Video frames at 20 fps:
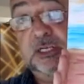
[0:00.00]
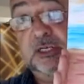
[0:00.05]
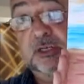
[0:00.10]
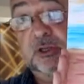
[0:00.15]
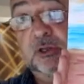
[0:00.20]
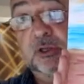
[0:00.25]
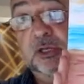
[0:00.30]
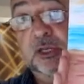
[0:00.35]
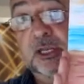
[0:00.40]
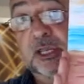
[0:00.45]

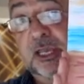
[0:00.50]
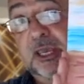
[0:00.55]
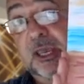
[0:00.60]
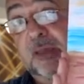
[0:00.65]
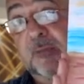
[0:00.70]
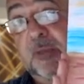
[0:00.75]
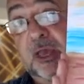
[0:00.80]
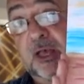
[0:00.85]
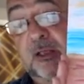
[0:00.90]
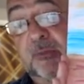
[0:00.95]
can
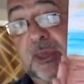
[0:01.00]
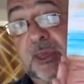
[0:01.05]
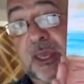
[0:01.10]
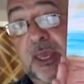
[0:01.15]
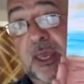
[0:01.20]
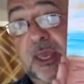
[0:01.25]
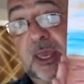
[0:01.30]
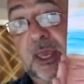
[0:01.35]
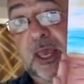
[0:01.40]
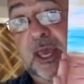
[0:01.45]
email me
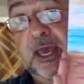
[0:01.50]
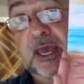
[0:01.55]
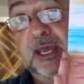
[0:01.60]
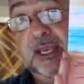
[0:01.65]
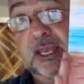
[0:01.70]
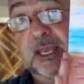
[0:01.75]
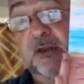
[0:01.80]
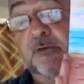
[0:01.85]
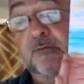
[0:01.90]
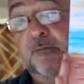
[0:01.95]
at
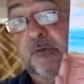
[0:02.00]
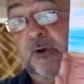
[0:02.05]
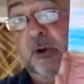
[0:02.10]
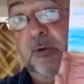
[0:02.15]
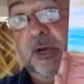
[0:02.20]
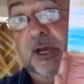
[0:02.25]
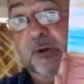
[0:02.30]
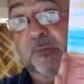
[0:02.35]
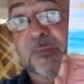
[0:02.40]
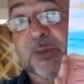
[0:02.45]

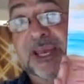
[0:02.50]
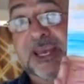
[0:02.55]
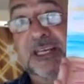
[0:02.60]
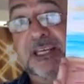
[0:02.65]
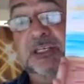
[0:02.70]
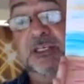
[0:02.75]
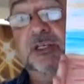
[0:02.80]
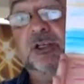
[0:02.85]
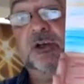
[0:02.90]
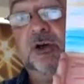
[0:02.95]

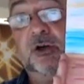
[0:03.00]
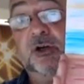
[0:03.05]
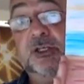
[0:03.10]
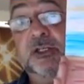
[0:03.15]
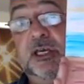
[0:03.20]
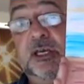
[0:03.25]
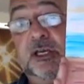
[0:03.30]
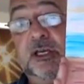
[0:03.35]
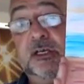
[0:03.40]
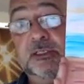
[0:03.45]

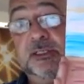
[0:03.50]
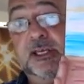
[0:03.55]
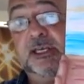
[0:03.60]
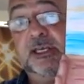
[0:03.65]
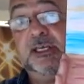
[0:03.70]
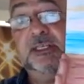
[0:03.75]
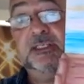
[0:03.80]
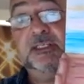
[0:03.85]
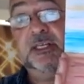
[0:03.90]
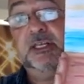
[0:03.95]
info@paintandcocktails, and I can
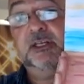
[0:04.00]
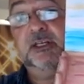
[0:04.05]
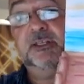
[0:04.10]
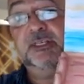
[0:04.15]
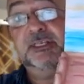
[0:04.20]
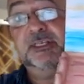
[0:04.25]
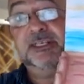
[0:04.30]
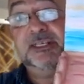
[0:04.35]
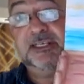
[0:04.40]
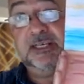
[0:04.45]
send you the
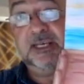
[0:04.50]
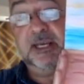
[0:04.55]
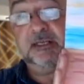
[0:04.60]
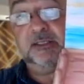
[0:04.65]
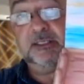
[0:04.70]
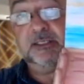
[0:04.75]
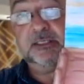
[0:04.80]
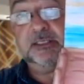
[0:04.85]
details.